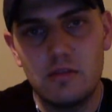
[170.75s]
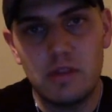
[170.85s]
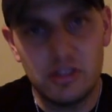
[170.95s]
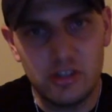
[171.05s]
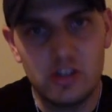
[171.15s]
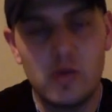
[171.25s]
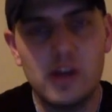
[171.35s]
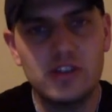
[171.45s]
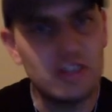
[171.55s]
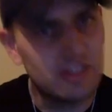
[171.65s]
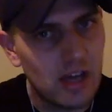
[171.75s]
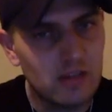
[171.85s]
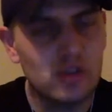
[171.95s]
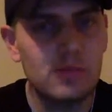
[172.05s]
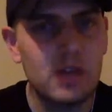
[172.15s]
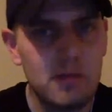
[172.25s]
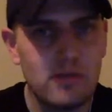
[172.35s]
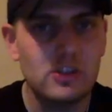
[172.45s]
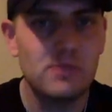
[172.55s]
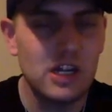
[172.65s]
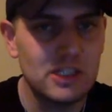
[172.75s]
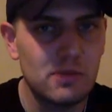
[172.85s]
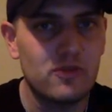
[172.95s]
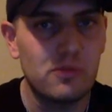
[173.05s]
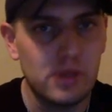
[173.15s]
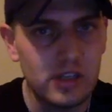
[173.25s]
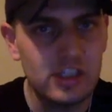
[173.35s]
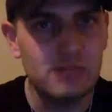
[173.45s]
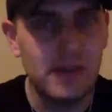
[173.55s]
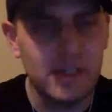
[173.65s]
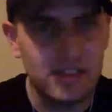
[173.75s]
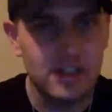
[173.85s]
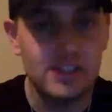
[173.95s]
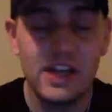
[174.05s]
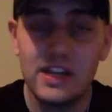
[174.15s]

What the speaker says: But it's a good question. Is Donald Trump going to be responsible for building these megacities?